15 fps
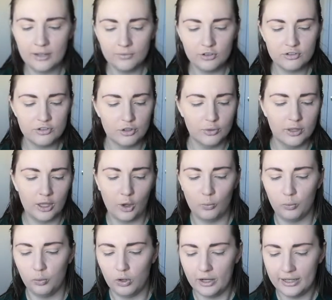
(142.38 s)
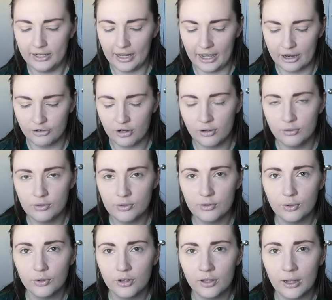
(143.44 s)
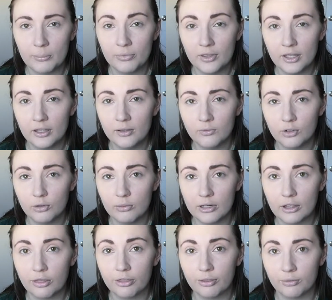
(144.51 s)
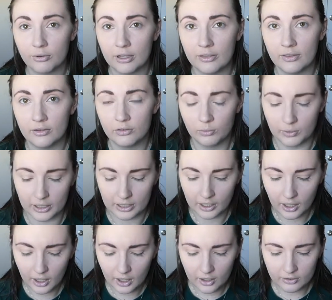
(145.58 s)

of just doing one eyeshadow tutorial, I'm thinking of doing 3 this week.